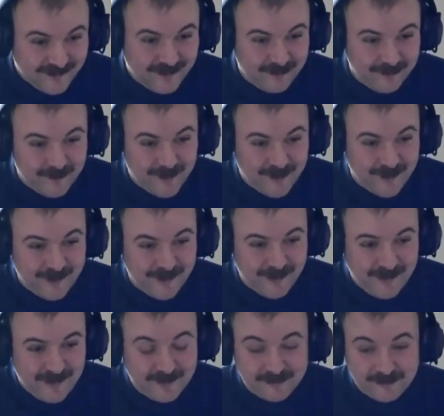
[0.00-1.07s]

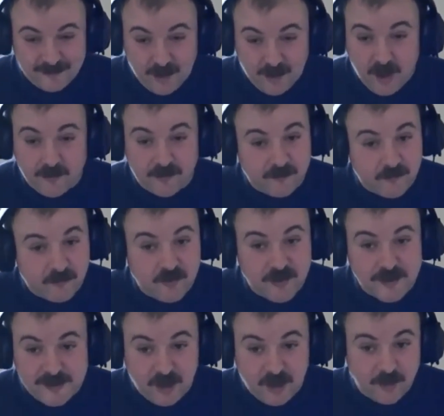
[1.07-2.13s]
And I
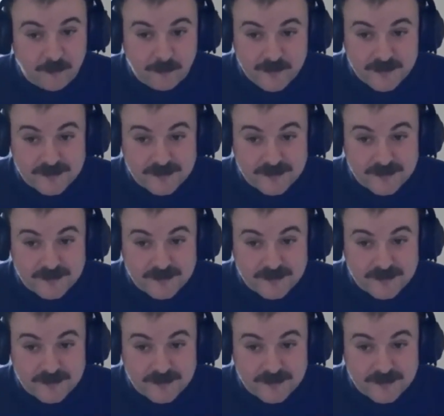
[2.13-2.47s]
really hope